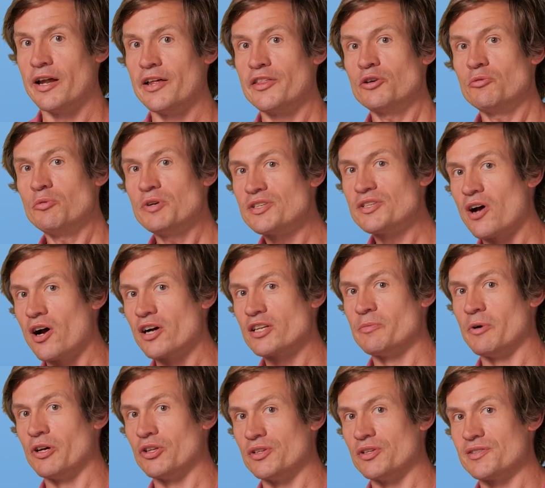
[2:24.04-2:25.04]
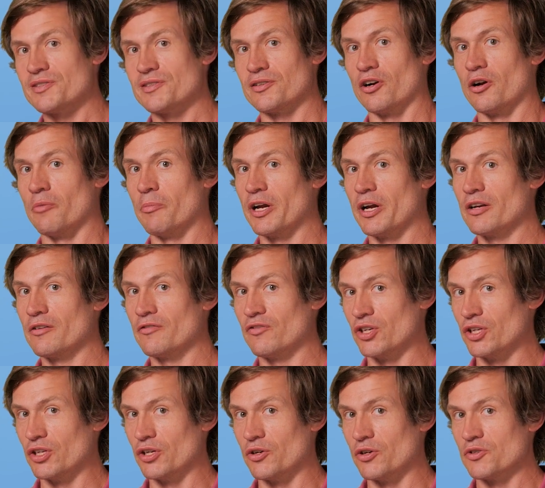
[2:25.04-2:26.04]
And I think we talked about this in our embedding
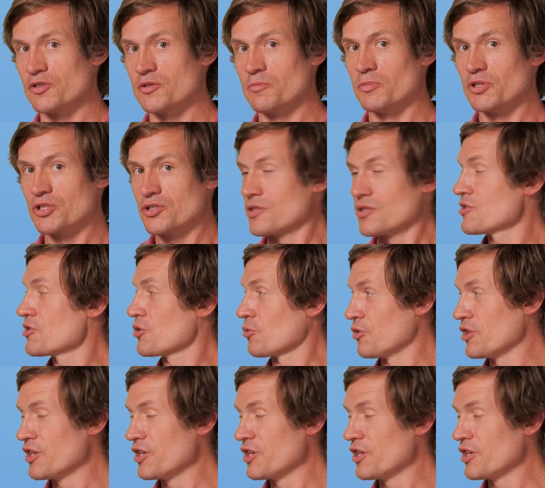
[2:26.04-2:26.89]
videos, but just to